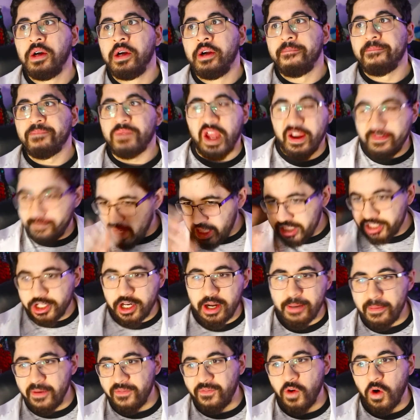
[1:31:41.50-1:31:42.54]
I've mentioned it
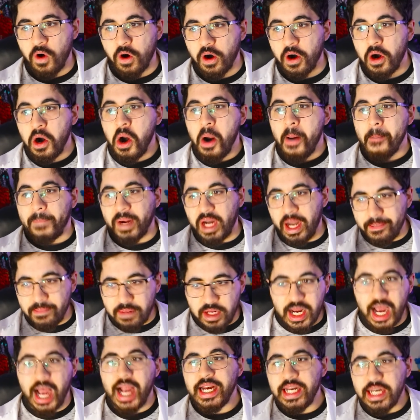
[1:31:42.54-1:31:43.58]
before, but I'm
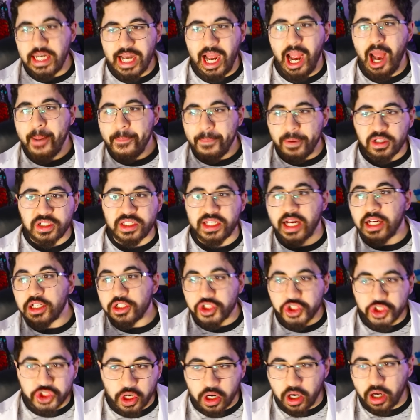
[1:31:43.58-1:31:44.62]
99%
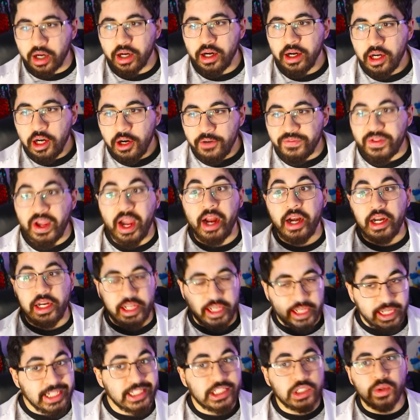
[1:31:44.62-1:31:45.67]
sure that
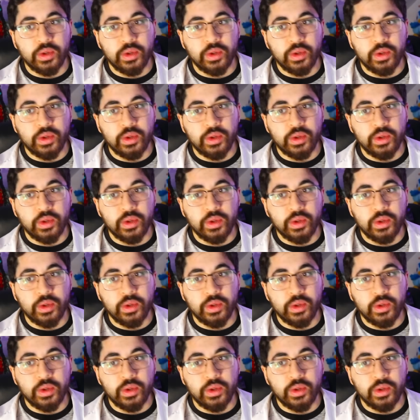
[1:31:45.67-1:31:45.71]
Hisu and